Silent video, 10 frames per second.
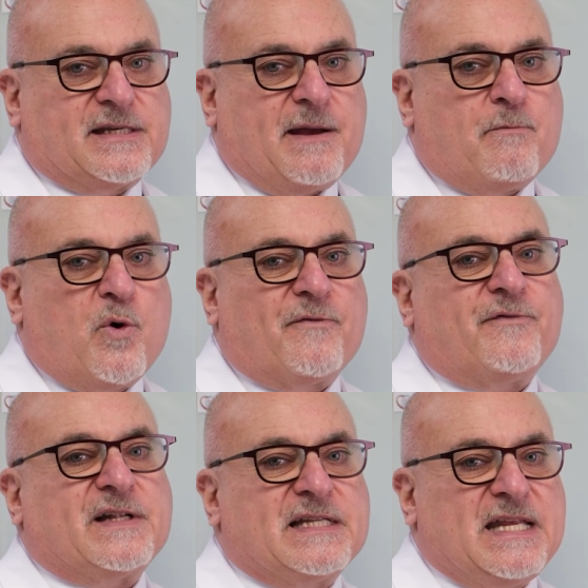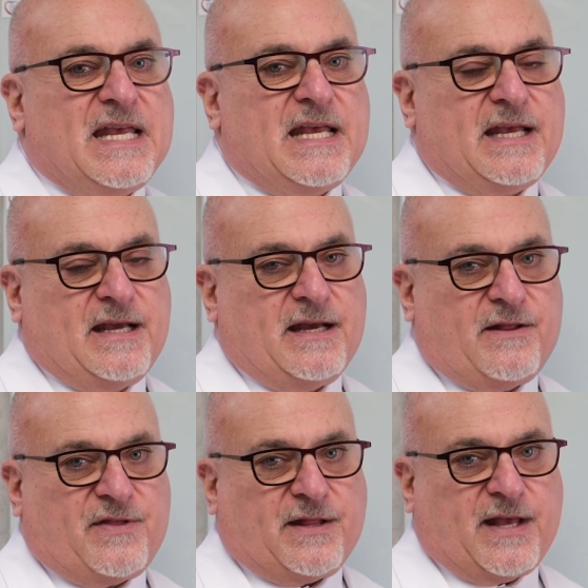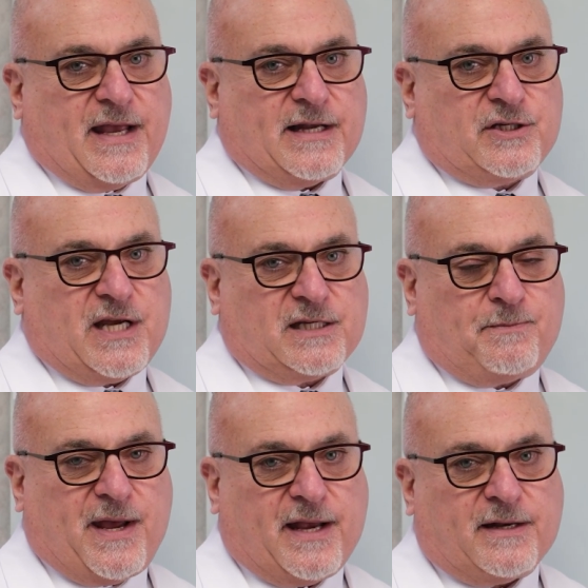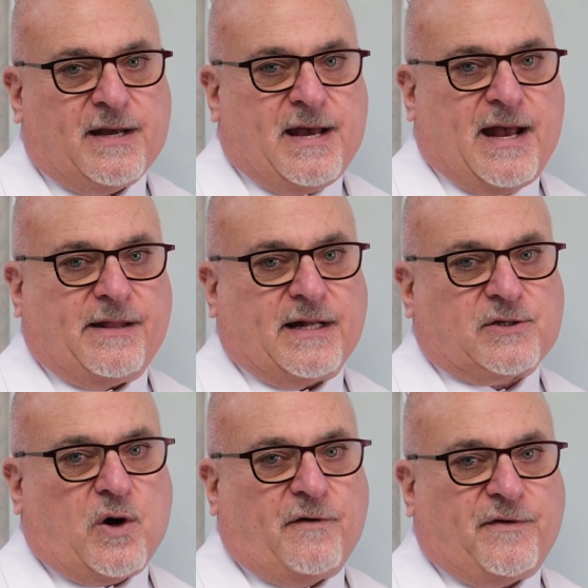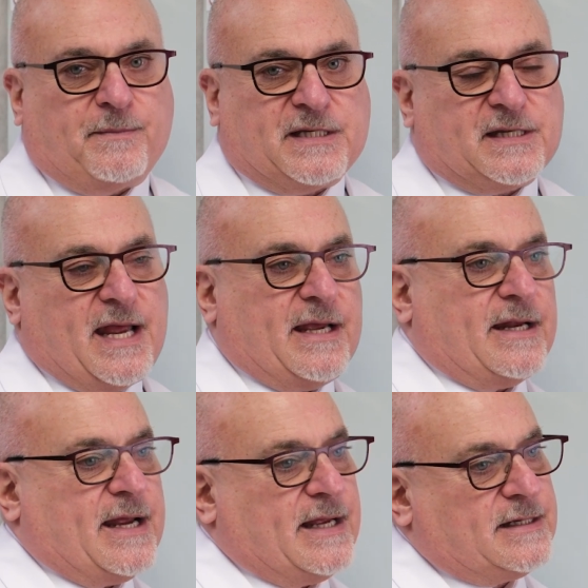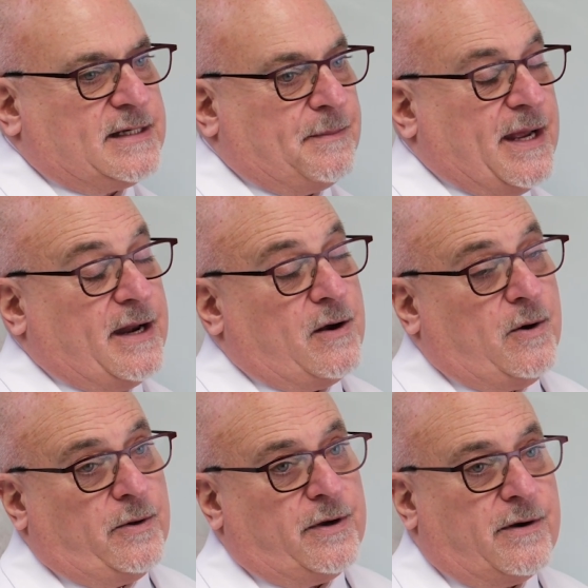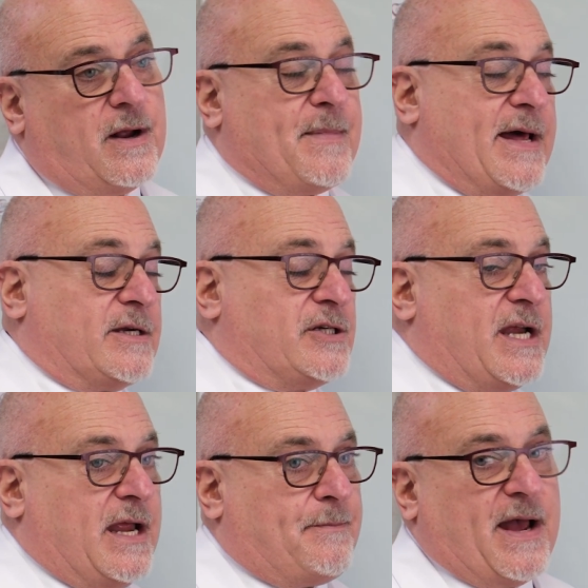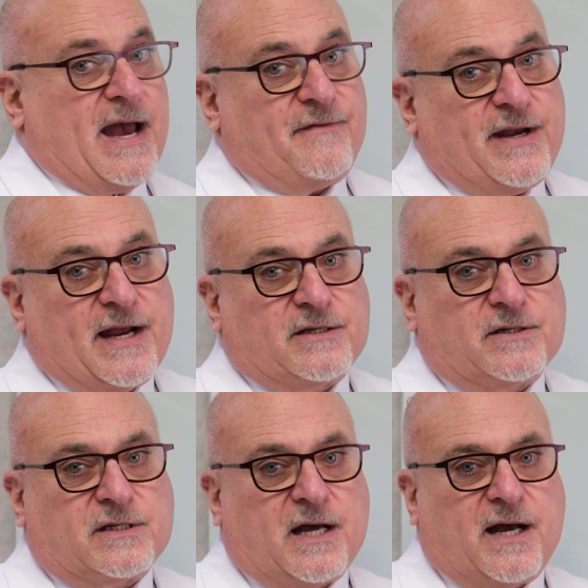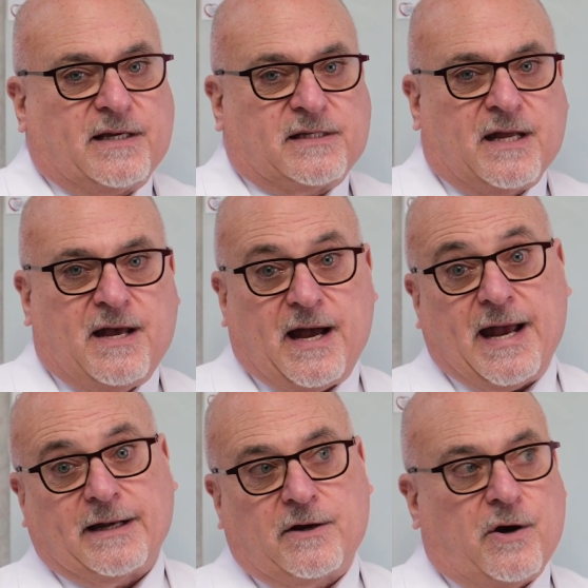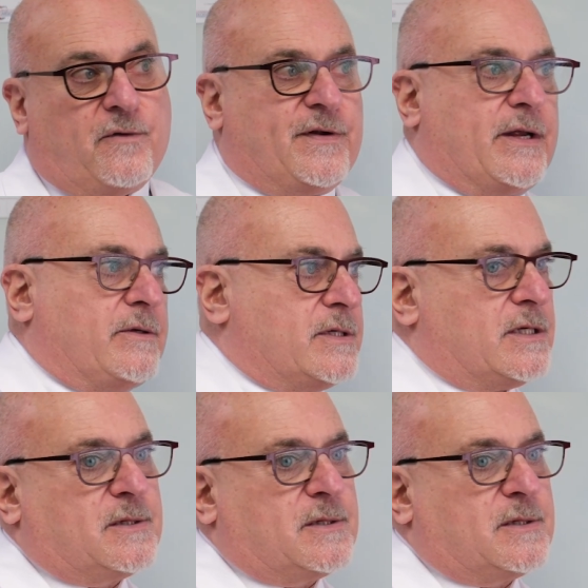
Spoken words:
get more fatigue than they get chest pain, and that's often mistaken as I'm getting older, I'm out of shape, I haven't exercised, I had COVID, I used to